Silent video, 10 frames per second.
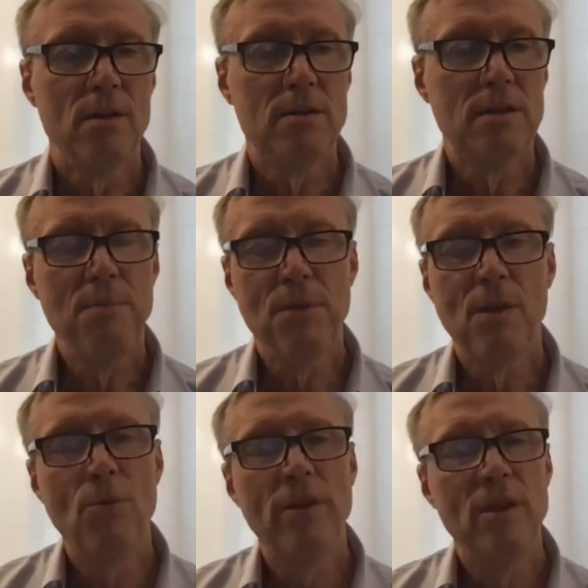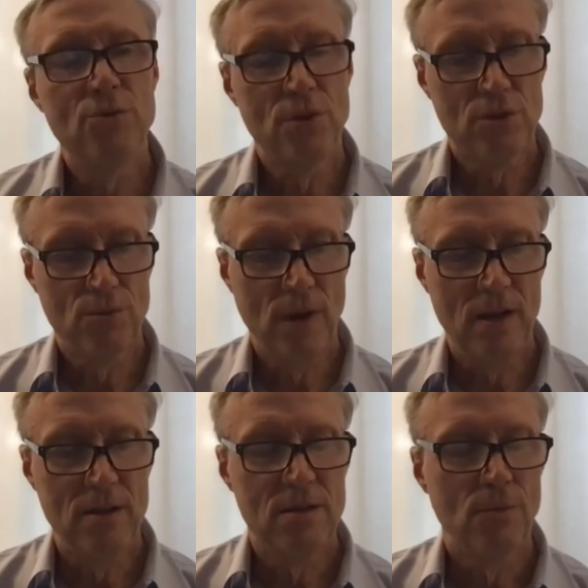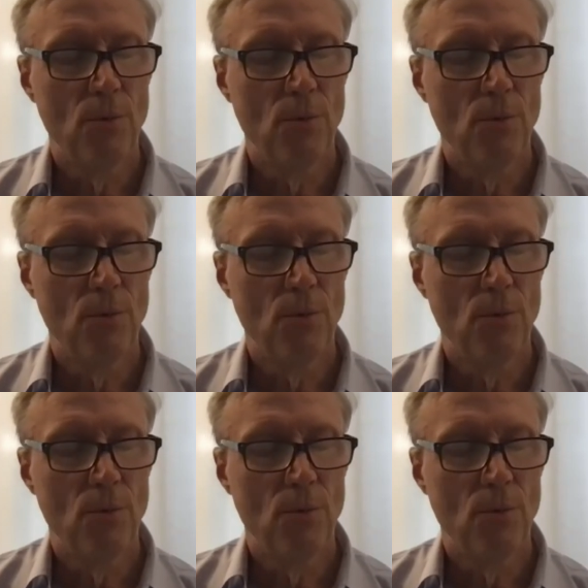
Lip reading: Same thing with interest rates.